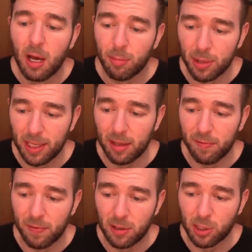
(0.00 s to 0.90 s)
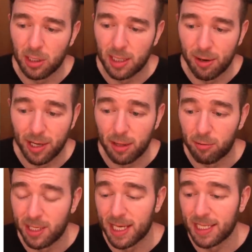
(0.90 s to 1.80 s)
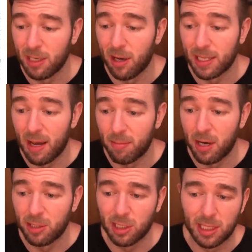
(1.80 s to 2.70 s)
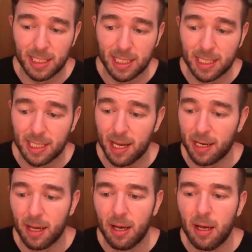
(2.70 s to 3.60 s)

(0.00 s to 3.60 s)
Platelet function, now again, the reason I say not that much is because this is like